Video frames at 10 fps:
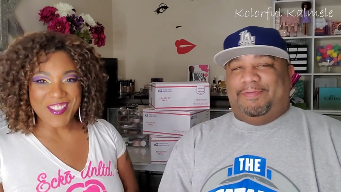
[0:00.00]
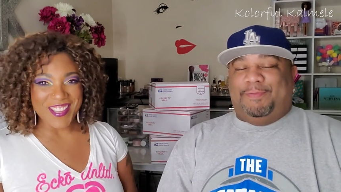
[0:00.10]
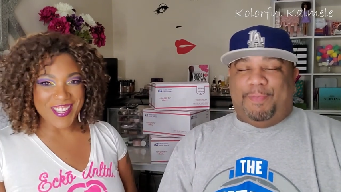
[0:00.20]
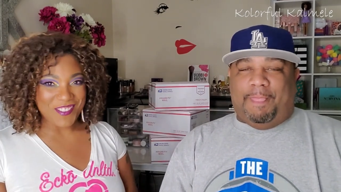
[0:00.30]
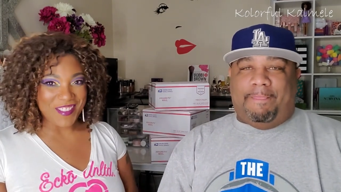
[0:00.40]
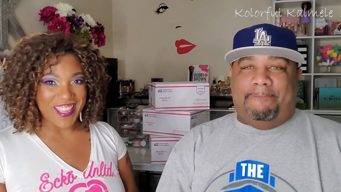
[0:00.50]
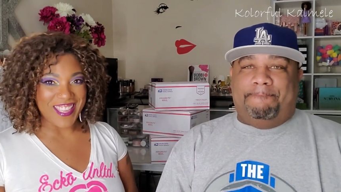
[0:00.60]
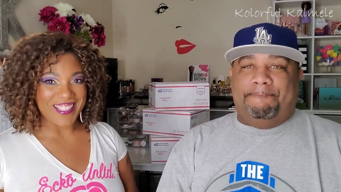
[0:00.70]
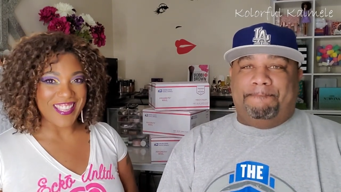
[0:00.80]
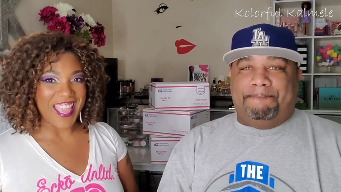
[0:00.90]
Speaker 1: so
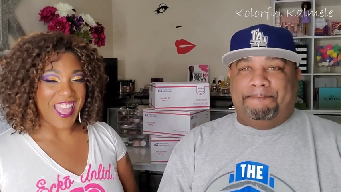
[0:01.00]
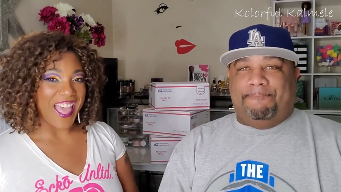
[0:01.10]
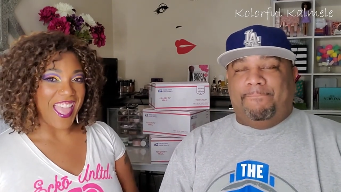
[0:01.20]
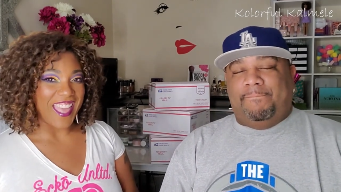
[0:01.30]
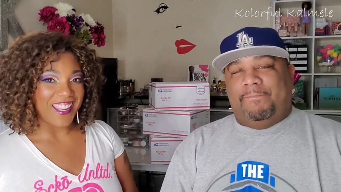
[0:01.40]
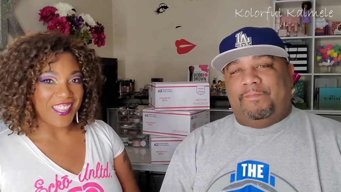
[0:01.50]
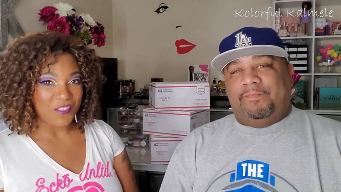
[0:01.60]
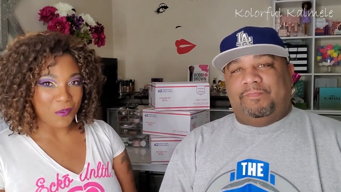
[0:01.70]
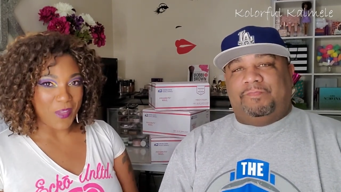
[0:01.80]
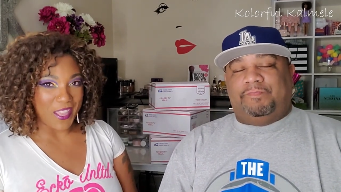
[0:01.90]
anyways, yeah, I had a
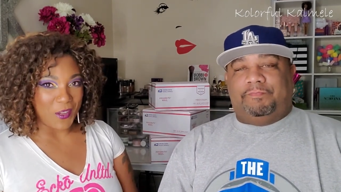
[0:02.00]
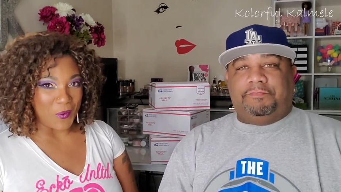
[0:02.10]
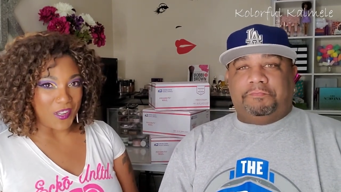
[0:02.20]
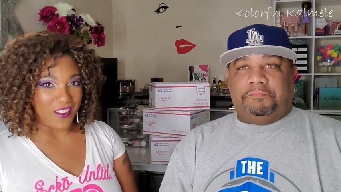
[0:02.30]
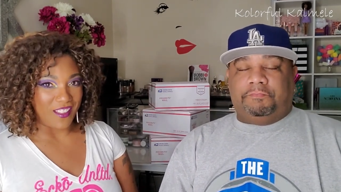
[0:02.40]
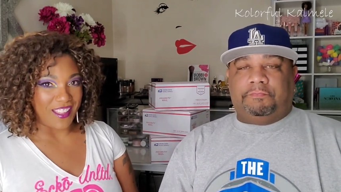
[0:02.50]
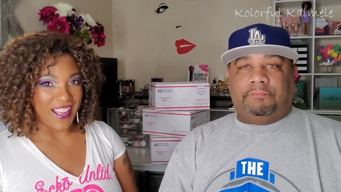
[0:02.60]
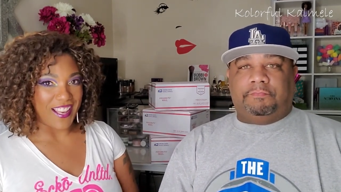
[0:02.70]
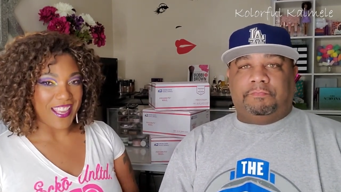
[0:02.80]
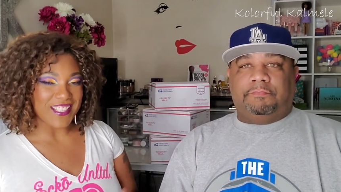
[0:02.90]
giveaway going on.
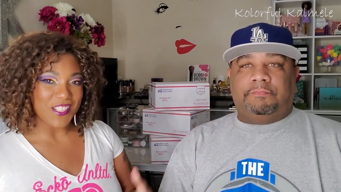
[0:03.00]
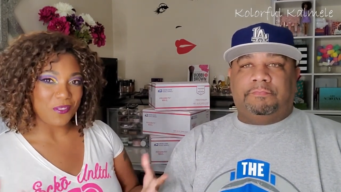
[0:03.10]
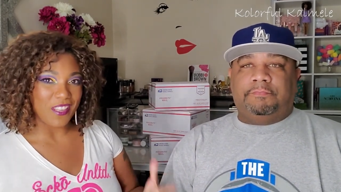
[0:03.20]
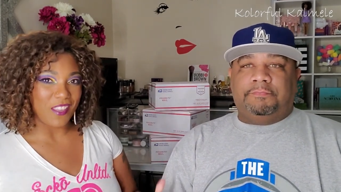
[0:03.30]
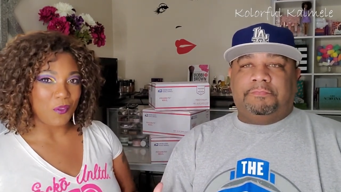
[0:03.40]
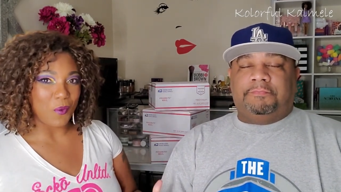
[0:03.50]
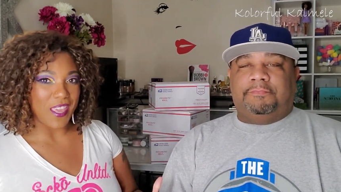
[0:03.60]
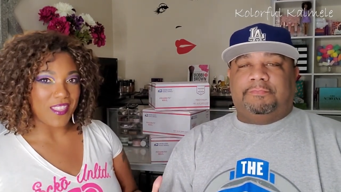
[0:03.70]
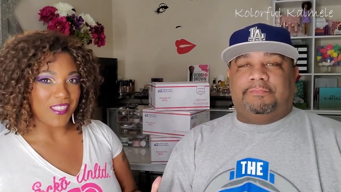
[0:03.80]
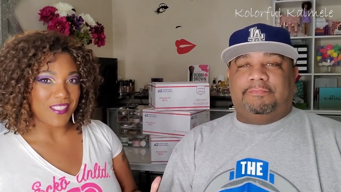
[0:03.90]
I like to do a giveaway
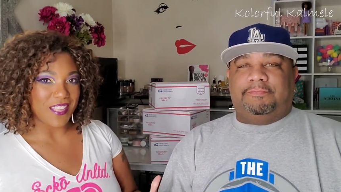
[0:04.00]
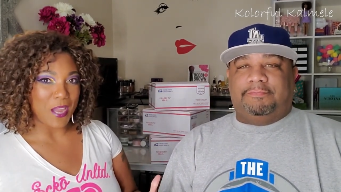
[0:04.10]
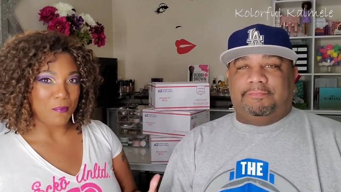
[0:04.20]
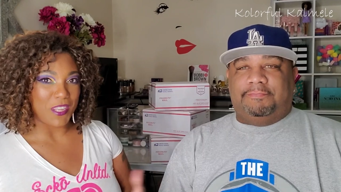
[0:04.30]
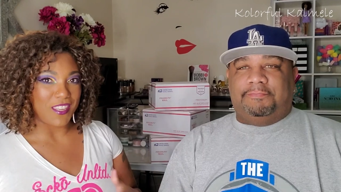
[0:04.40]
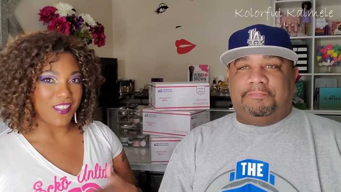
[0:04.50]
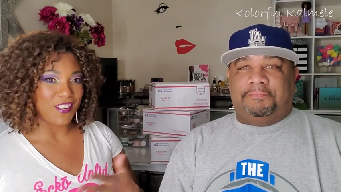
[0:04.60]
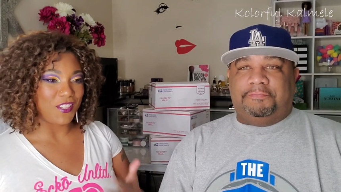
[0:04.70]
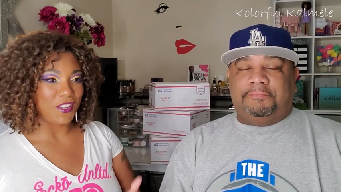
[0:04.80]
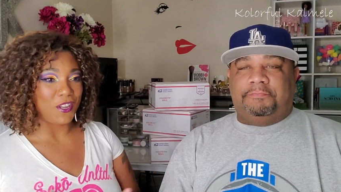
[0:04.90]
at this time of year.
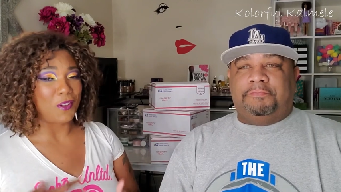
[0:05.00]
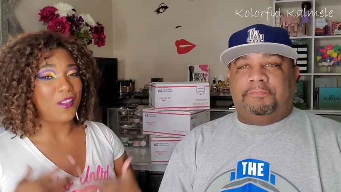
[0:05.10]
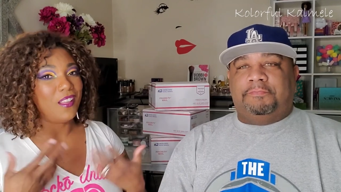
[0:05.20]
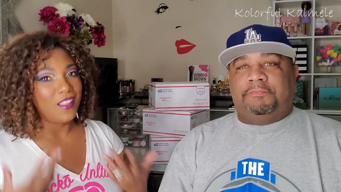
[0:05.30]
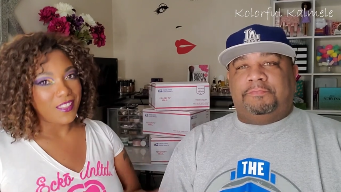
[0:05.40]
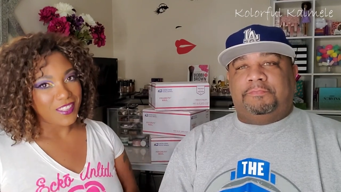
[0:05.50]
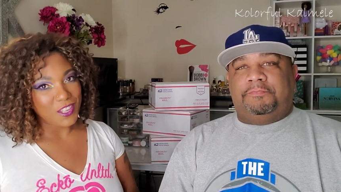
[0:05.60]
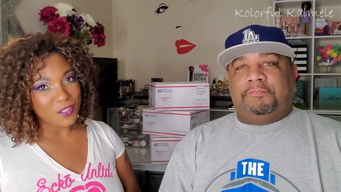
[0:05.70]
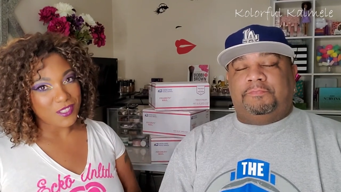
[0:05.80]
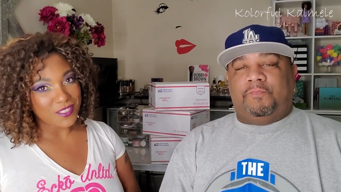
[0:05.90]
You know,
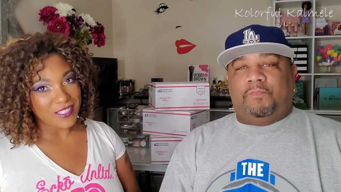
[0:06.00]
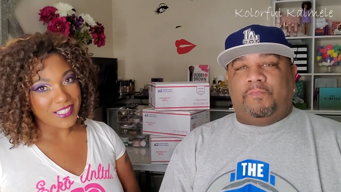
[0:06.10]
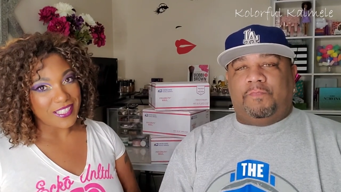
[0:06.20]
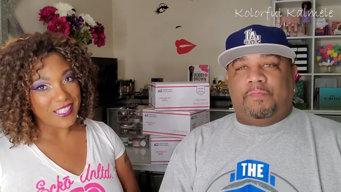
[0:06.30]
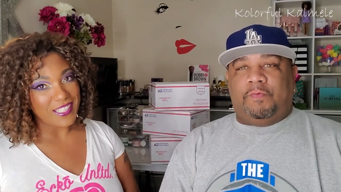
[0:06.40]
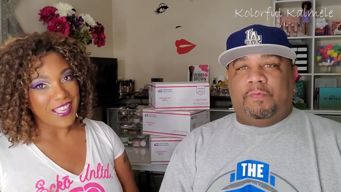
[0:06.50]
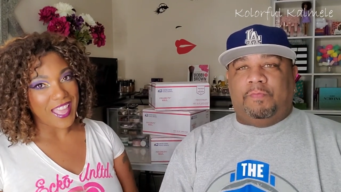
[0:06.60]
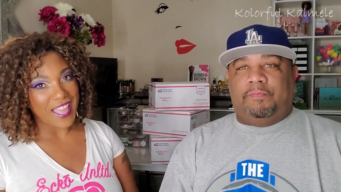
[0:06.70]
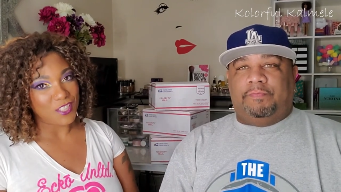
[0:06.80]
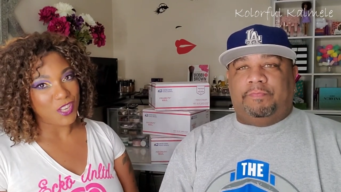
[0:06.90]
usually
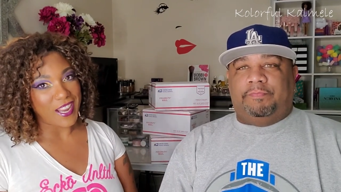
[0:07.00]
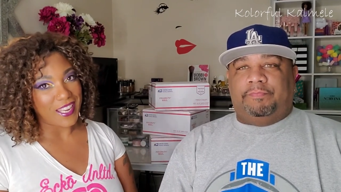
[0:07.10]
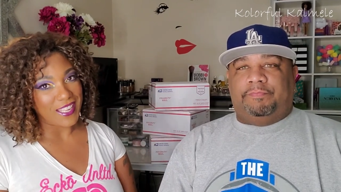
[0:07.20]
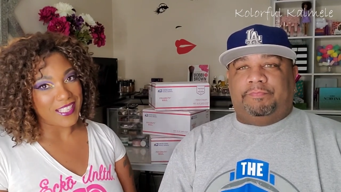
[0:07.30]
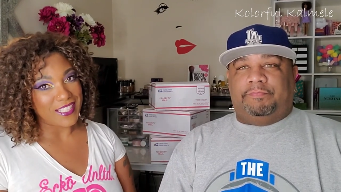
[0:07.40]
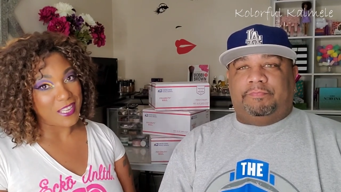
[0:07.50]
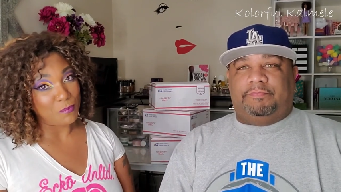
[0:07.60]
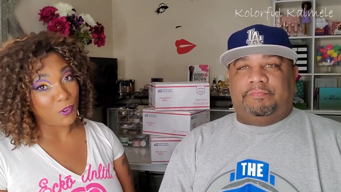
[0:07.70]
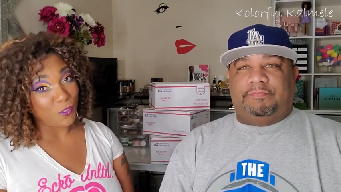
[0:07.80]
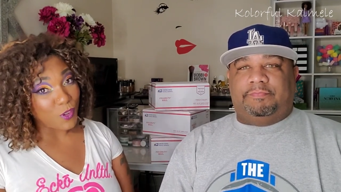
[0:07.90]
I try to get it done
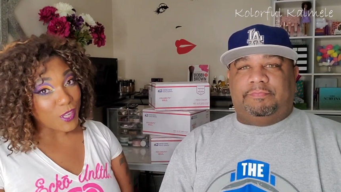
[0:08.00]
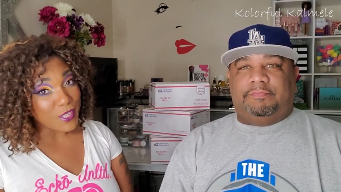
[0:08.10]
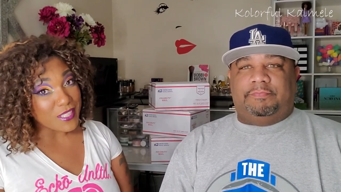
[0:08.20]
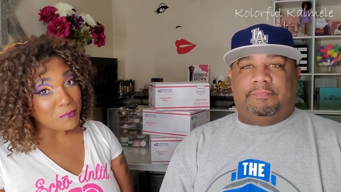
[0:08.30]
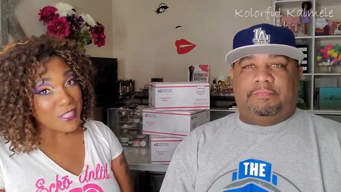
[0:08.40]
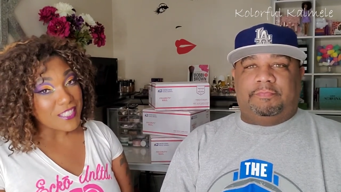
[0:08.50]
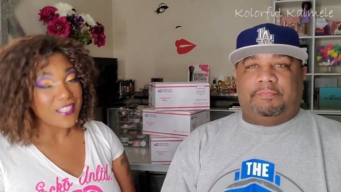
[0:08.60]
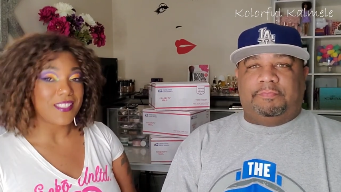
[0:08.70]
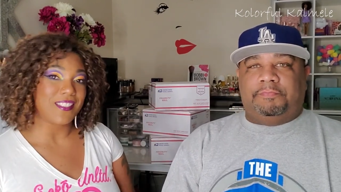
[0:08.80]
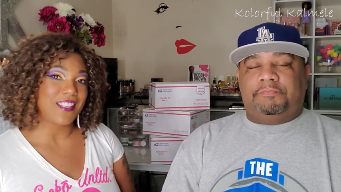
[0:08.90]
before Christmas
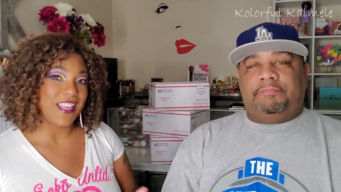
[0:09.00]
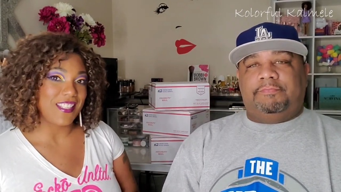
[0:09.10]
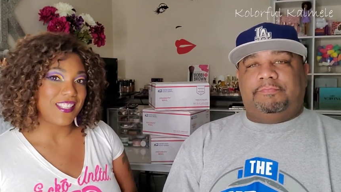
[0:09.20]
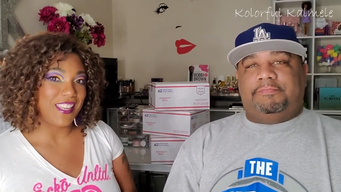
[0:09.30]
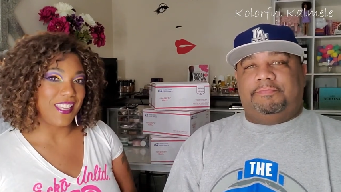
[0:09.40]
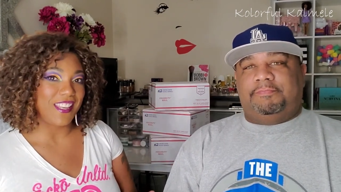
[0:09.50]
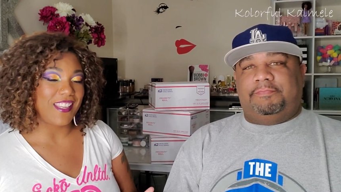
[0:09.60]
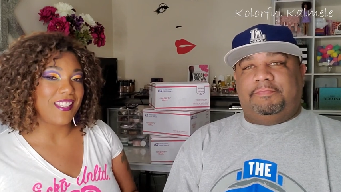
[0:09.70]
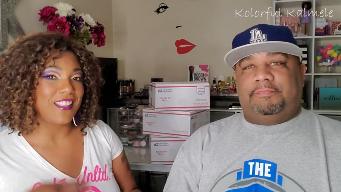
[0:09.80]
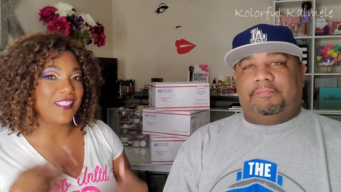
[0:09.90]
because it's nice to get
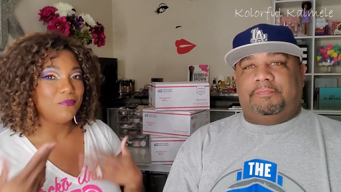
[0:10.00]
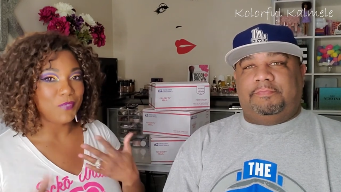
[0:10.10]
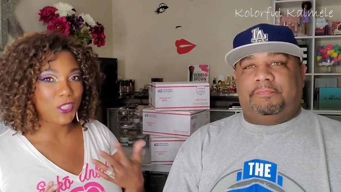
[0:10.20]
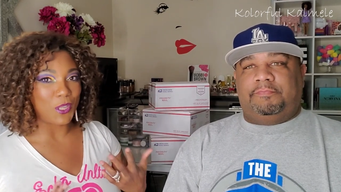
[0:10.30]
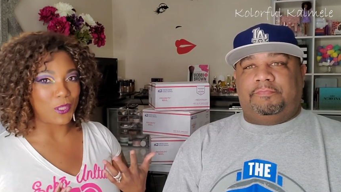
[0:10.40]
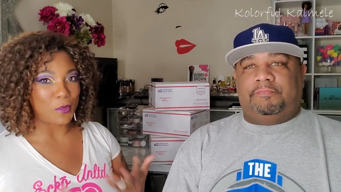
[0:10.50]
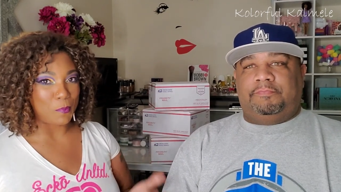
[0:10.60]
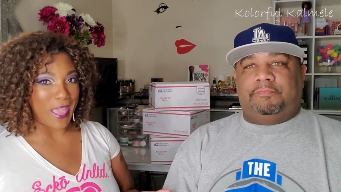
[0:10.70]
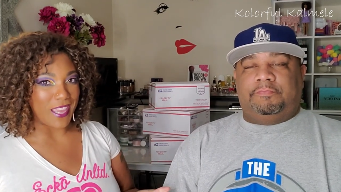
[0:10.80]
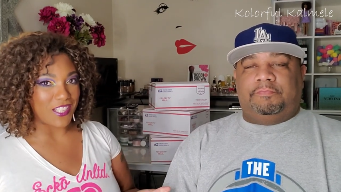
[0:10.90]
a, you know, little
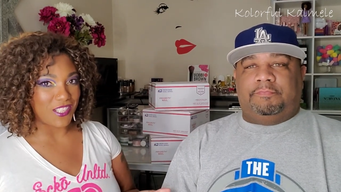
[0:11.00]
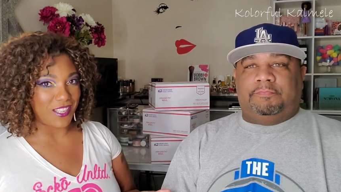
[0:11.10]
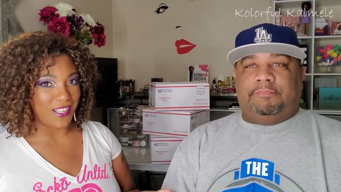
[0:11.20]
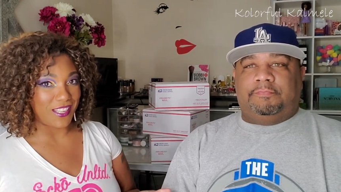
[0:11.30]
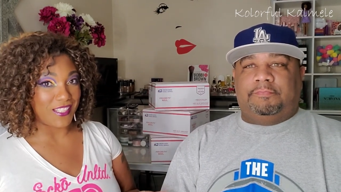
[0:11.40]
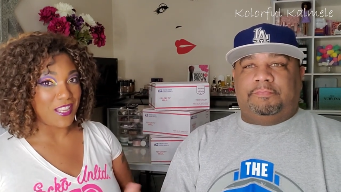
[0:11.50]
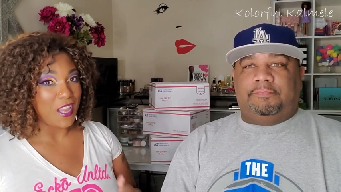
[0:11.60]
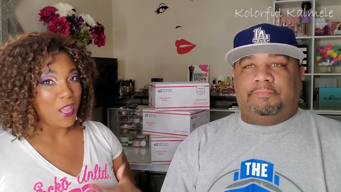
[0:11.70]
package of goodies